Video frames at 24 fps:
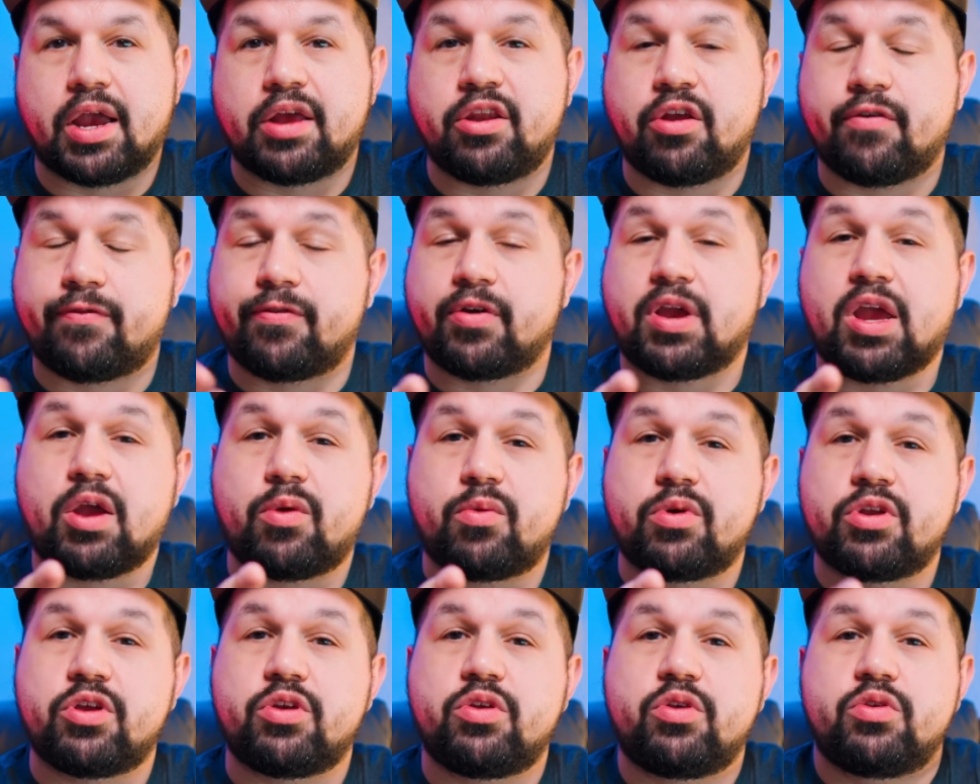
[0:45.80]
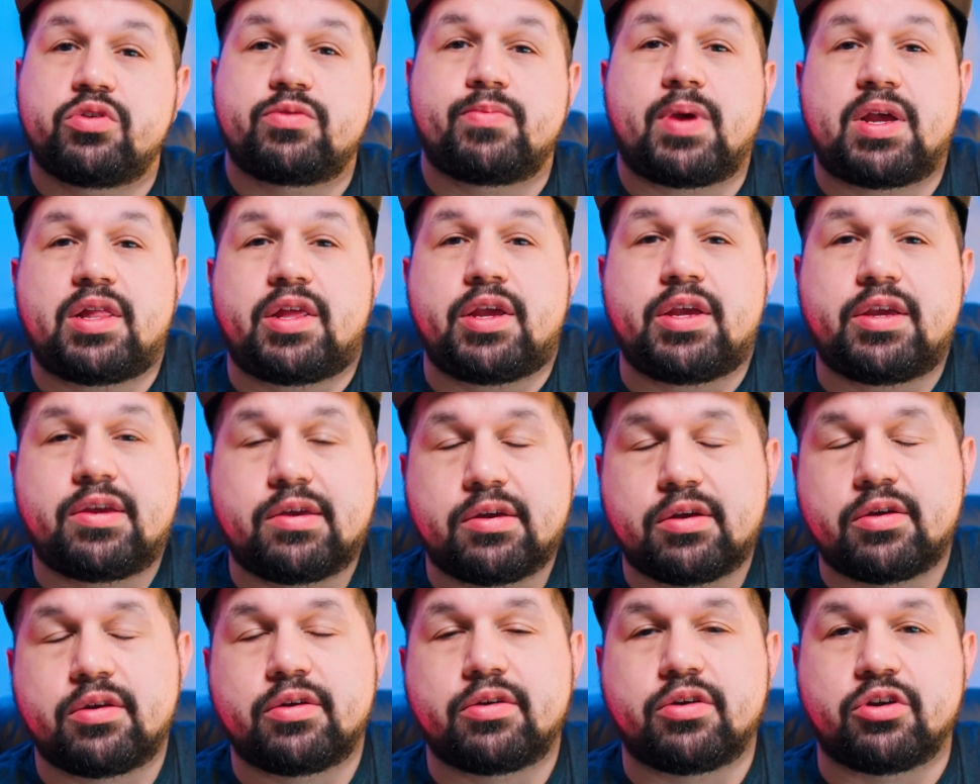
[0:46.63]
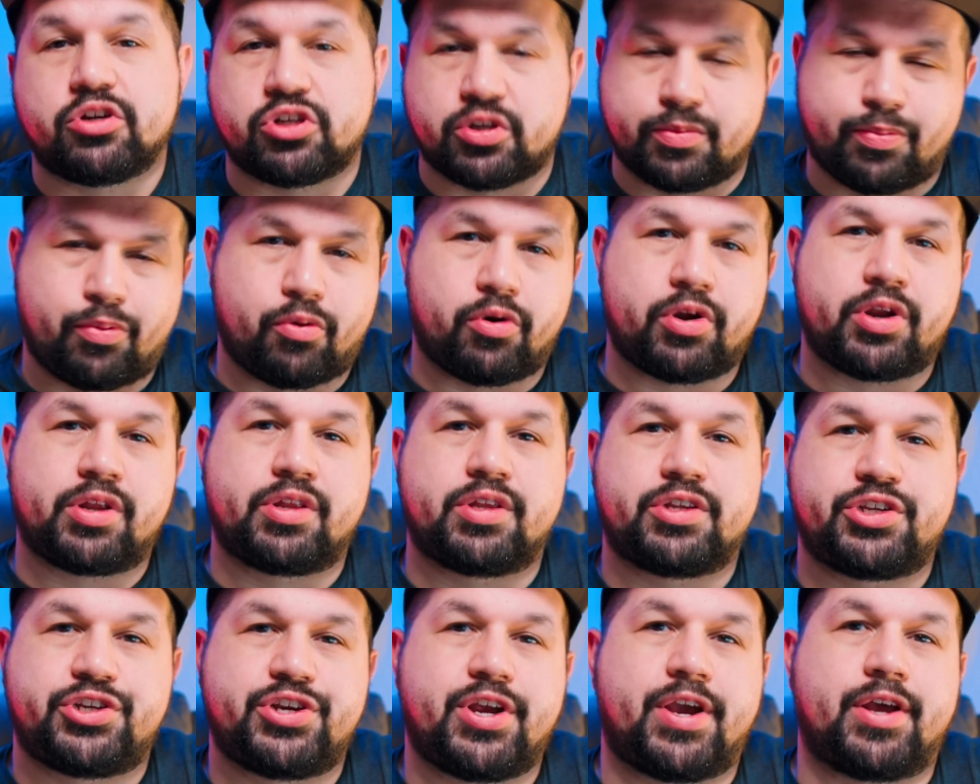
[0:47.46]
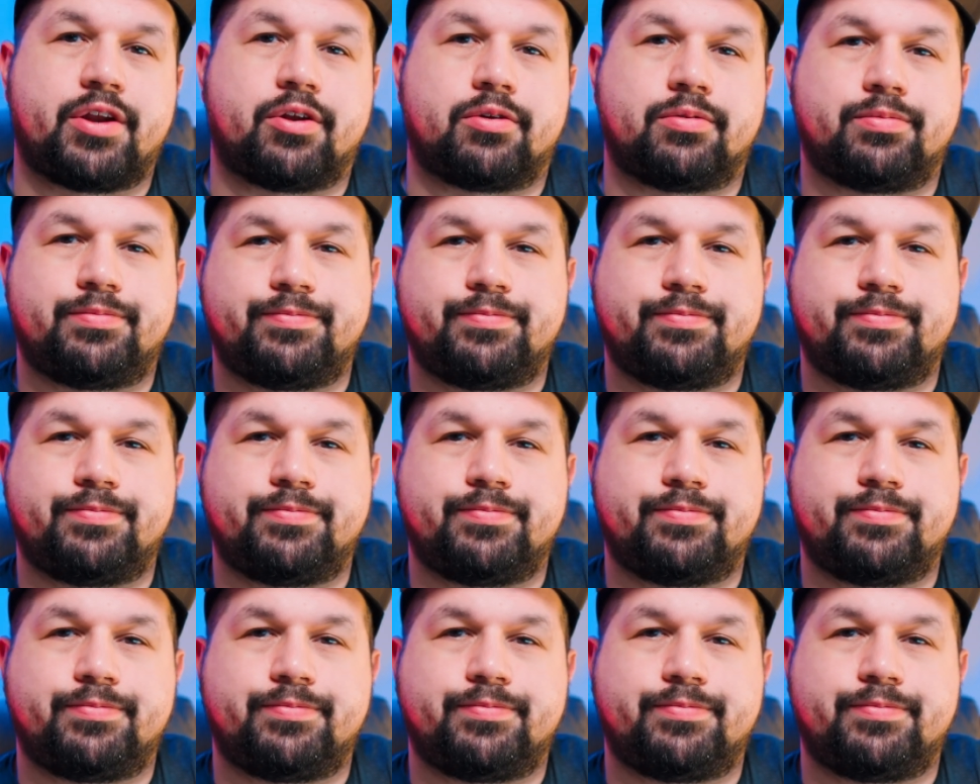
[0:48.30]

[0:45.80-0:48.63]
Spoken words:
And don't forget, when you use my link, you're supporting this channel.